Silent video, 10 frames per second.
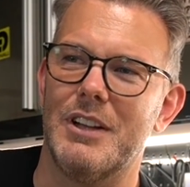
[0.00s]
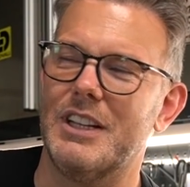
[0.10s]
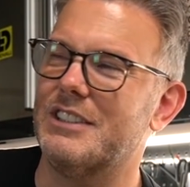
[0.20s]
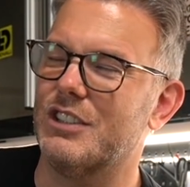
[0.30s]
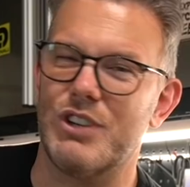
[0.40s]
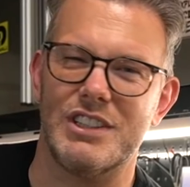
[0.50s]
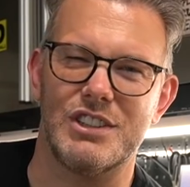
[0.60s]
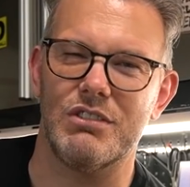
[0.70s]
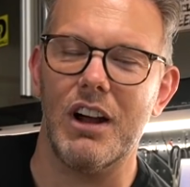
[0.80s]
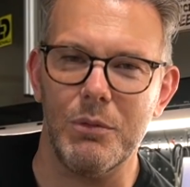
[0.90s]
Is address
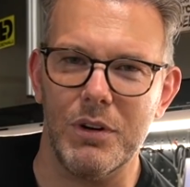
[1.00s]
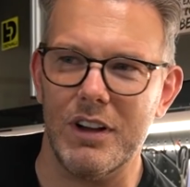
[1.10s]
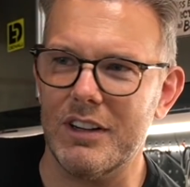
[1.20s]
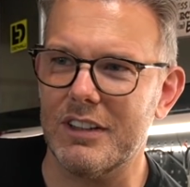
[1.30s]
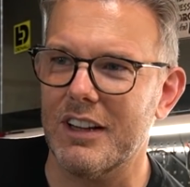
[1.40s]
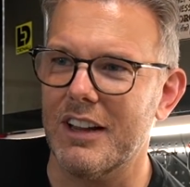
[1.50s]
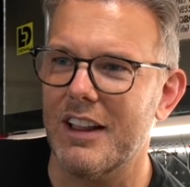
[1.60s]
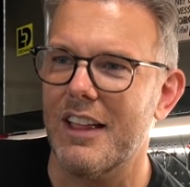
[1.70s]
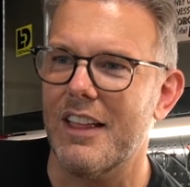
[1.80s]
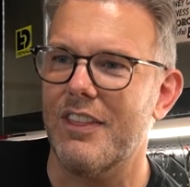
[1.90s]
the right word?
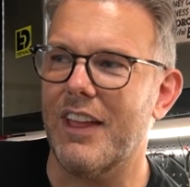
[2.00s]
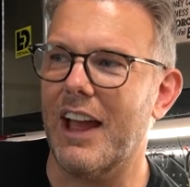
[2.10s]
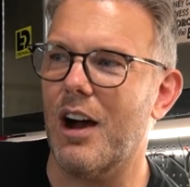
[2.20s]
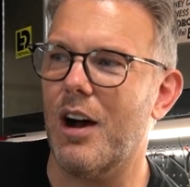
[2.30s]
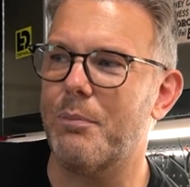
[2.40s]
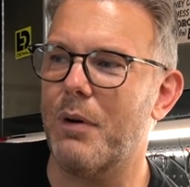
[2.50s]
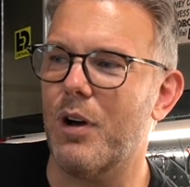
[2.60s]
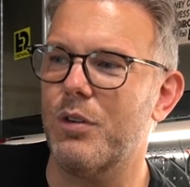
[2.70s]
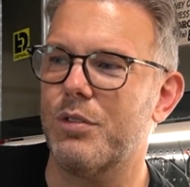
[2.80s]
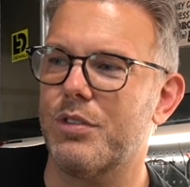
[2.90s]
They are
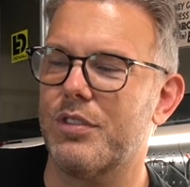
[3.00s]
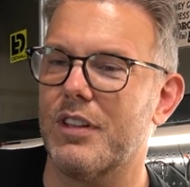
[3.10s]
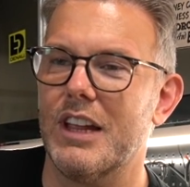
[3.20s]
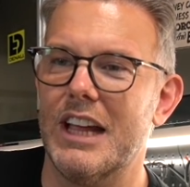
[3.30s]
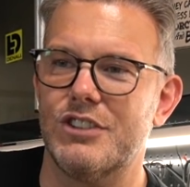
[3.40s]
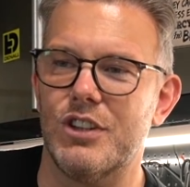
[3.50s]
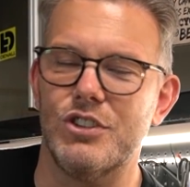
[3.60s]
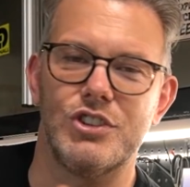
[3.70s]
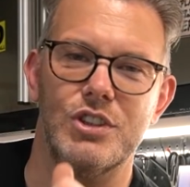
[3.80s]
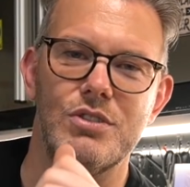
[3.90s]
both. So
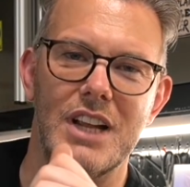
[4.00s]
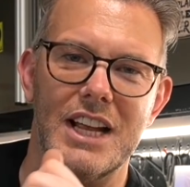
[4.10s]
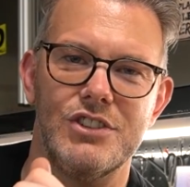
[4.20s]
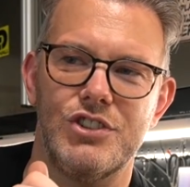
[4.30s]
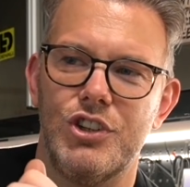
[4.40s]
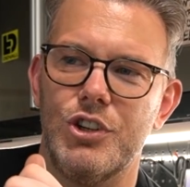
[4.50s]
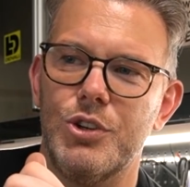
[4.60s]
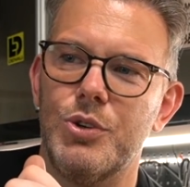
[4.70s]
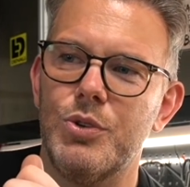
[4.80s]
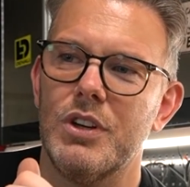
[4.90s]
as soon as
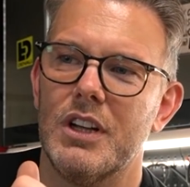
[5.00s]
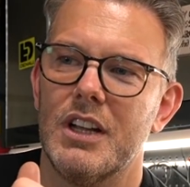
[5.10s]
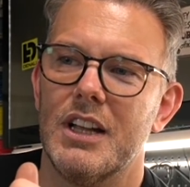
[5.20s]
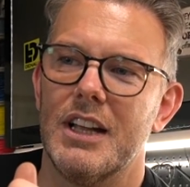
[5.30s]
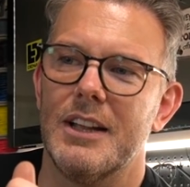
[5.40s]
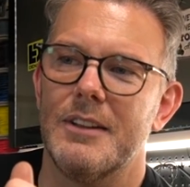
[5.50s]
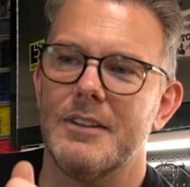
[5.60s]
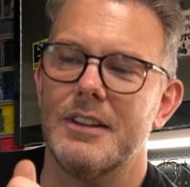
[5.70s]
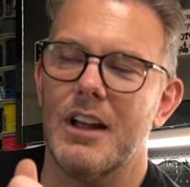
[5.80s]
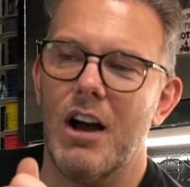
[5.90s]
you
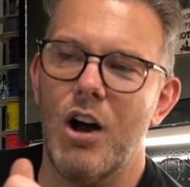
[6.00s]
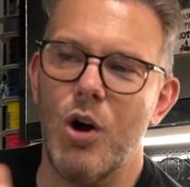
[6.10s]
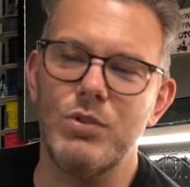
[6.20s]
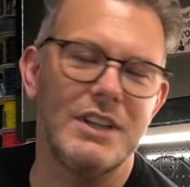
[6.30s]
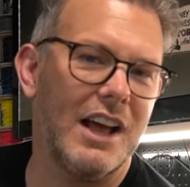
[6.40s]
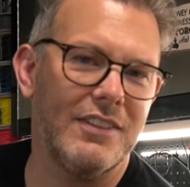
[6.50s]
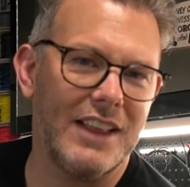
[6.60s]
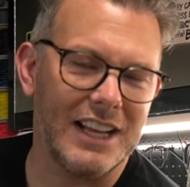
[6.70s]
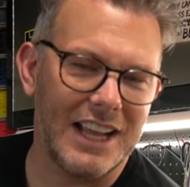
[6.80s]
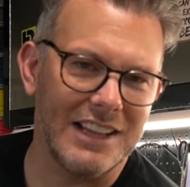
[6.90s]
hold down
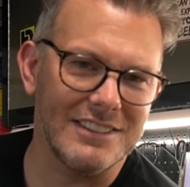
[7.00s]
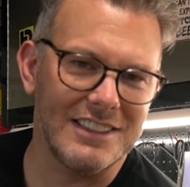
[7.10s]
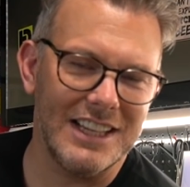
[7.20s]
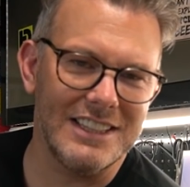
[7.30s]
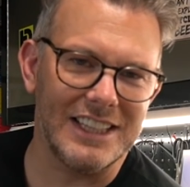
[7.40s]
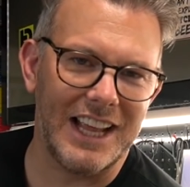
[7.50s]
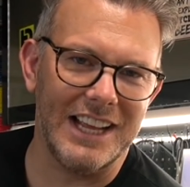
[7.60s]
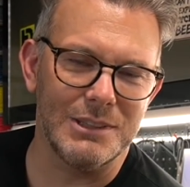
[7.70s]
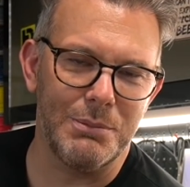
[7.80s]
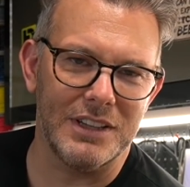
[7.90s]
that cancel
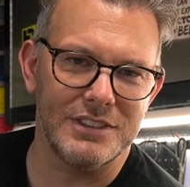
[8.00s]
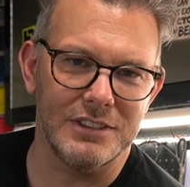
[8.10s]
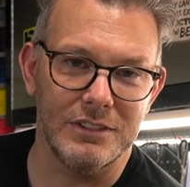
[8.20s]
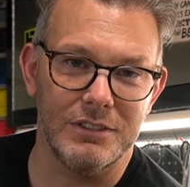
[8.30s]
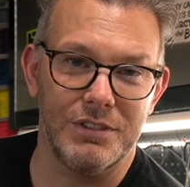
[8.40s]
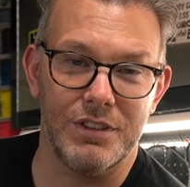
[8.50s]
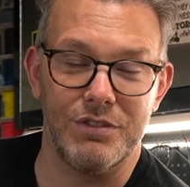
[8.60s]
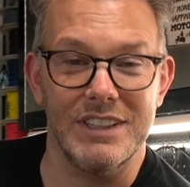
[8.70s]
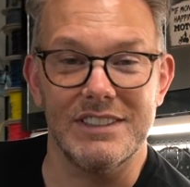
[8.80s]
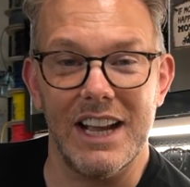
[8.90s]
indicator button for
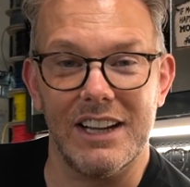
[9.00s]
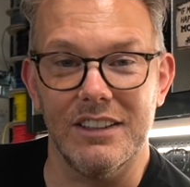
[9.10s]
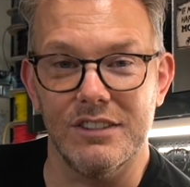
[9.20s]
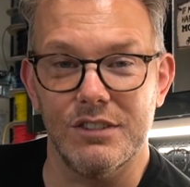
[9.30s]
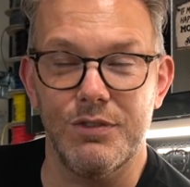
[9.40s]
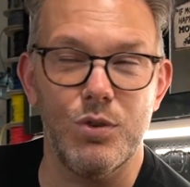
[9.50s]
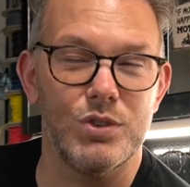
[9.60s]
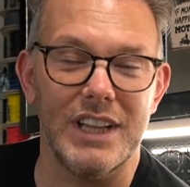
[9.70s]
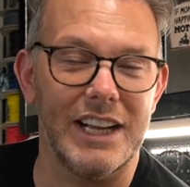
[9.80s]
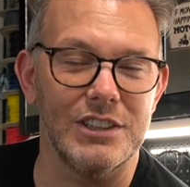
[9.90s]
3 seconds, 4
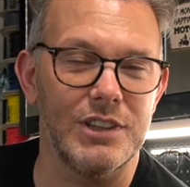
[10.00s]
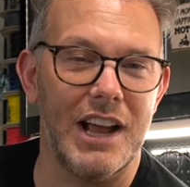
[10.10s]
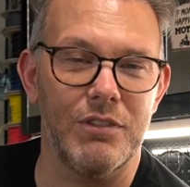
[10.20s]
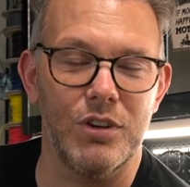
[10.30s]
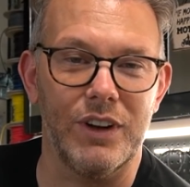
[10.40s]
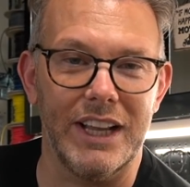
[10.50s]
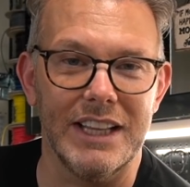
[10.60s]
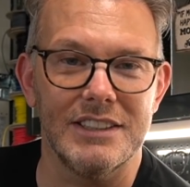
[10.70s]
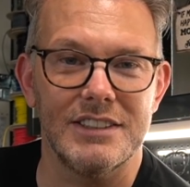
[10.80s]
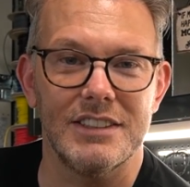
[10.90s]
seconds, however long it
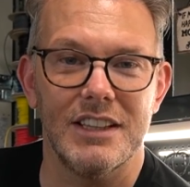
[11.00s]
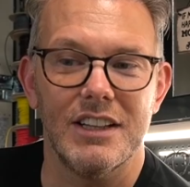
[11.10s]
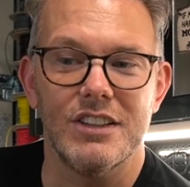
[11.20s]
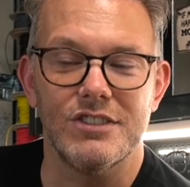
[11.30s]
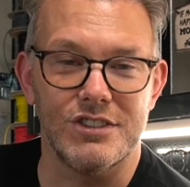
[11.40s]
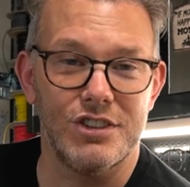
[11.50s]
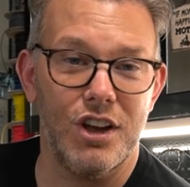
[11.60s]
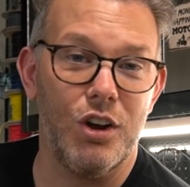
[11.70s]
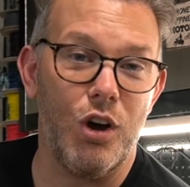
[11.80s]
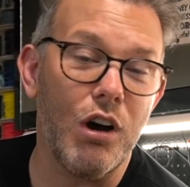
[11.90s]
is, to
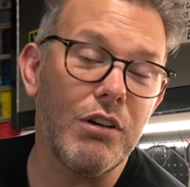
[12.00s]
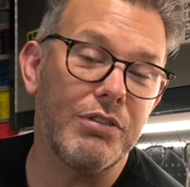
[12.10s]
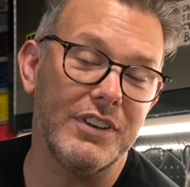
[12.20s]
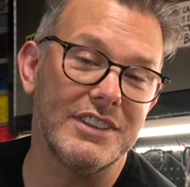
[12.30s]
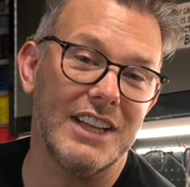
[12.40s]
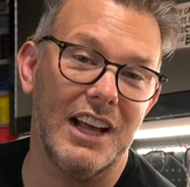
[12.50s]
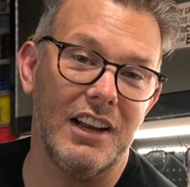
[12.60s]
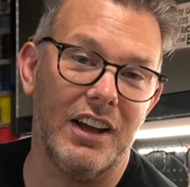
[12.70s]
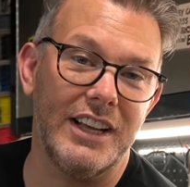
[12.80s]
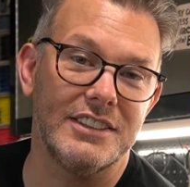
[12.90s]
turn off a set of
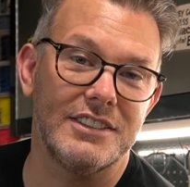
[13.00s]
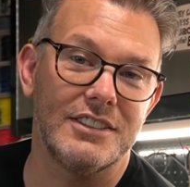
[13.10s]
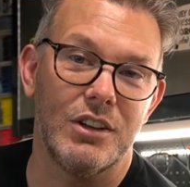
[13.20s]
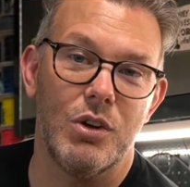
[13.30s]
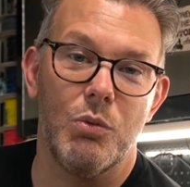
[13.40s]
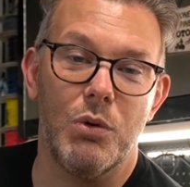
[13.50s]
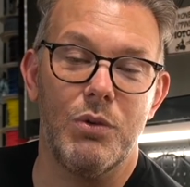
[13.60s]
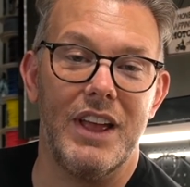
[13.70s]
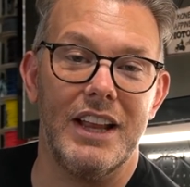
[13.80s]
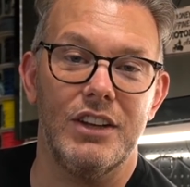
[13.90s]
lights, well
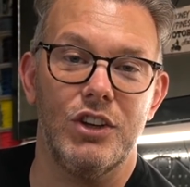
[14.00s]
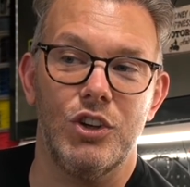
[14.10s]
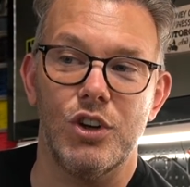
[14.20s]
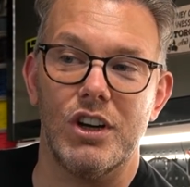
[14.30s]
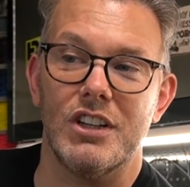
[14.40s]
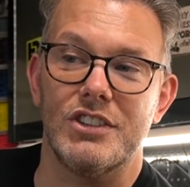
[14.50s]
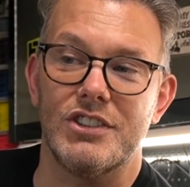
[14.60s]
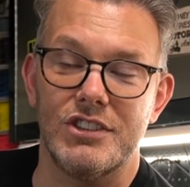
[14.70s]
then you're gonna